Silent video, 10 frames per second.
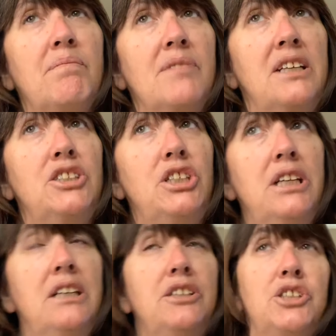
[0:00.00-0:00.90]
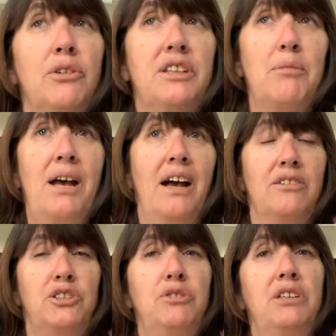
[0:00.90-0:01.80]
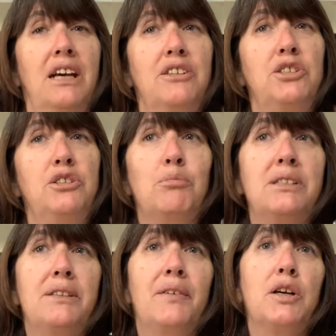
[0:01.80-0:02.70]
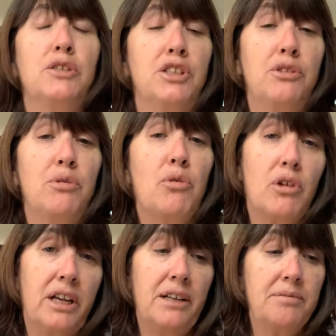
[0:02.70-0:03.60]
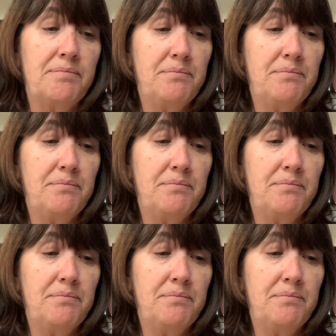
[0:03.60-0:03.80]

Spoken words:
she showed them how to get to the Pacific Ocean through Oregon.